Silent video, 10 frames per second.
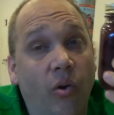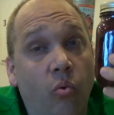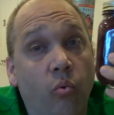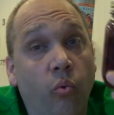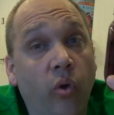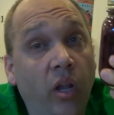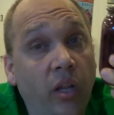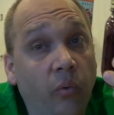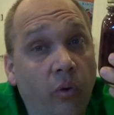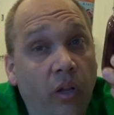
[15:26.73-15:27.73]

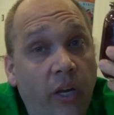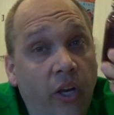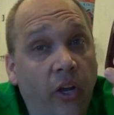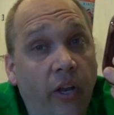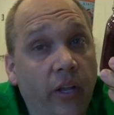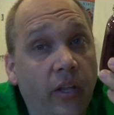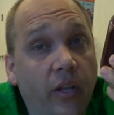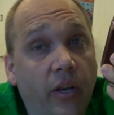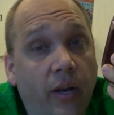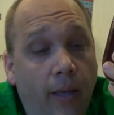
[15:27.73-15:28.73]
Really, really good.
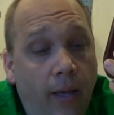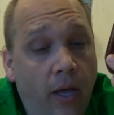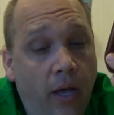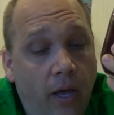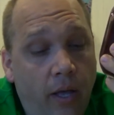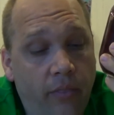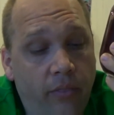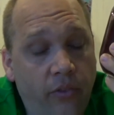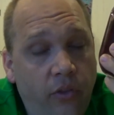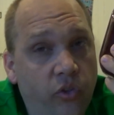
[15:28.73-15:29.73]

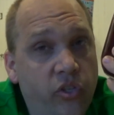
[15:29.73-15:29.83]
You're